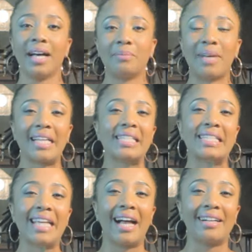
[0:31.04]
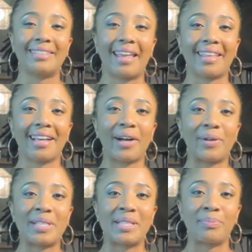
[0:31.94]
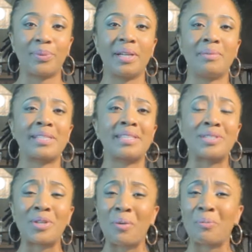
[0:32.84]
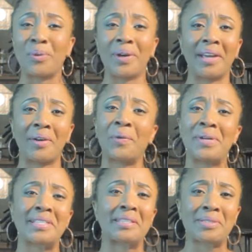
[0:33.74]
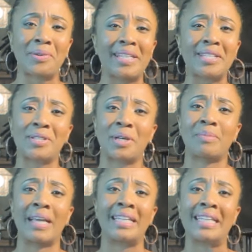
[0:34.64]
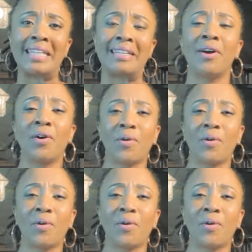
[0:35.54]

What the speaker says: As a child, I think I was pretty much the tomboy, always scratches on my knee,